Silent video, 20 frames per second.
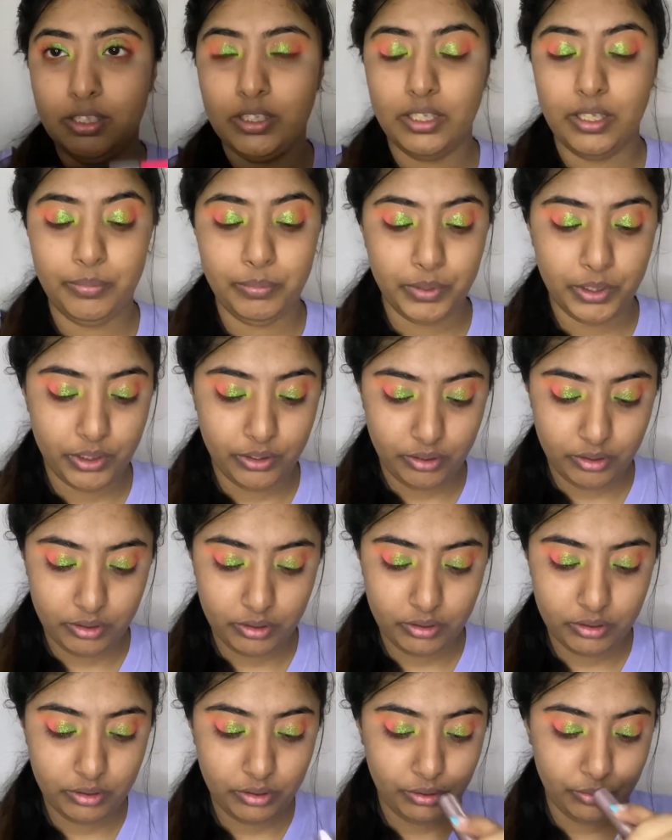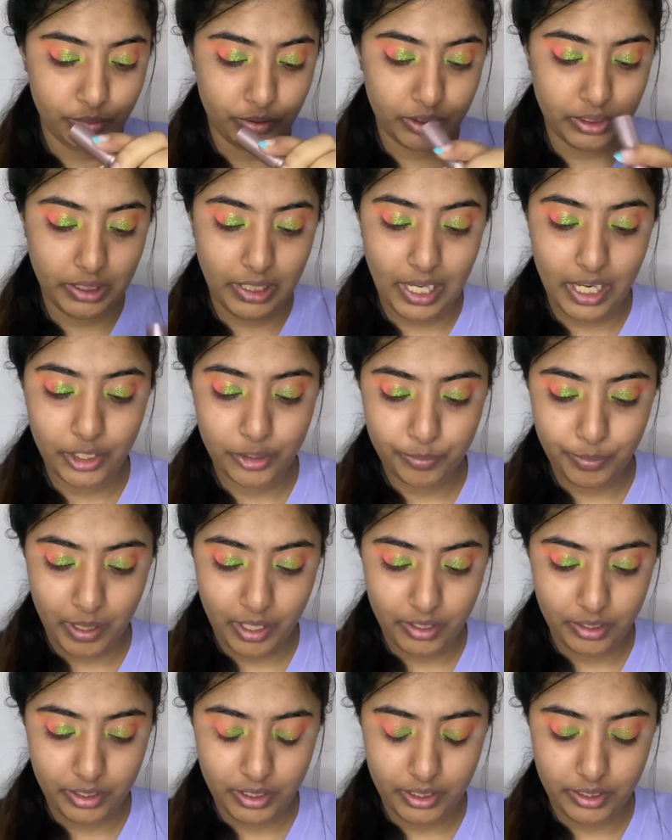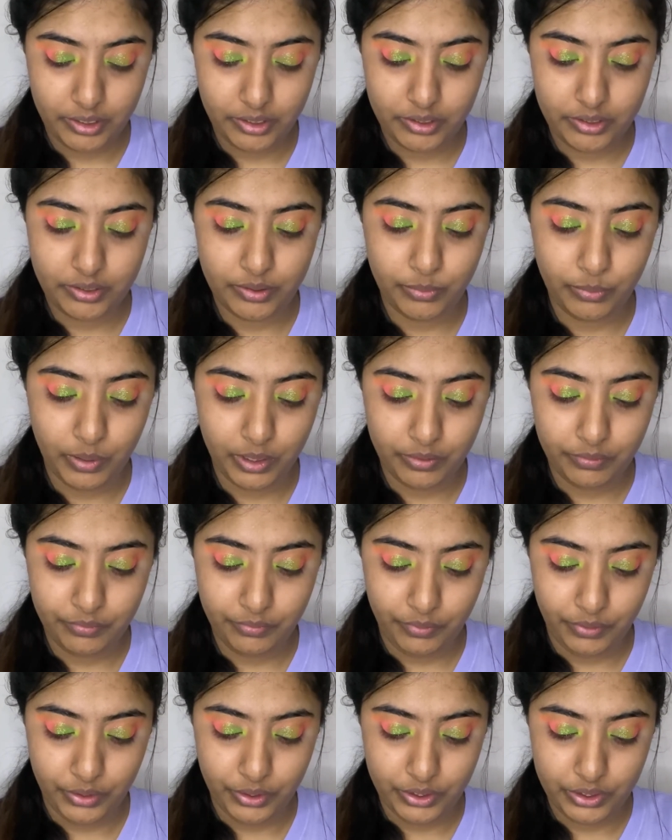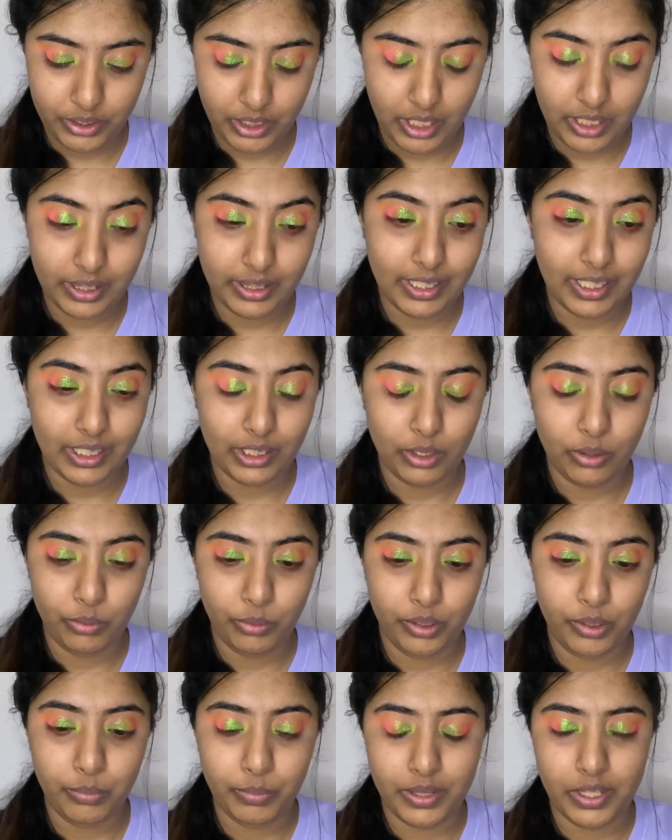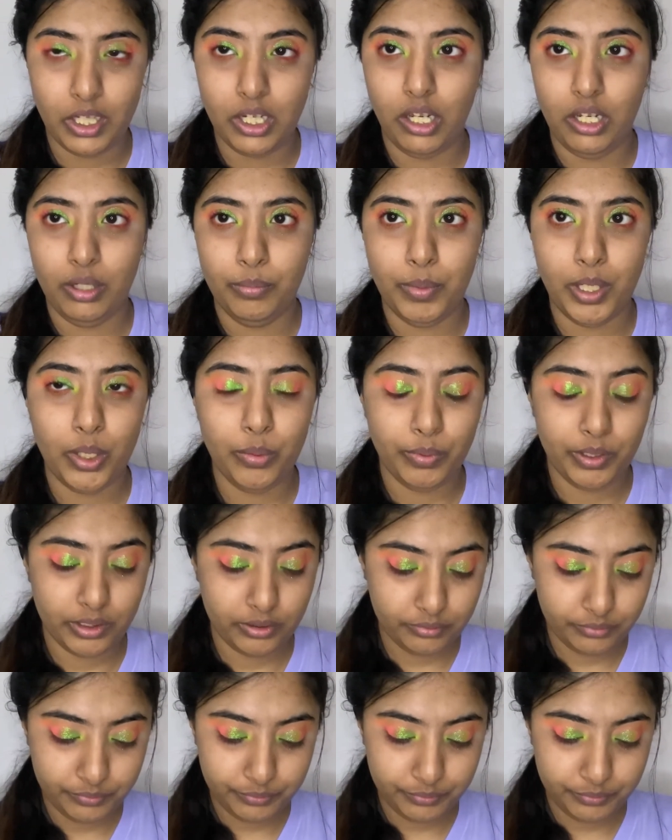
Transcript: I'm gonna use the Lash Paradise one first and then go in with the Colorbar one.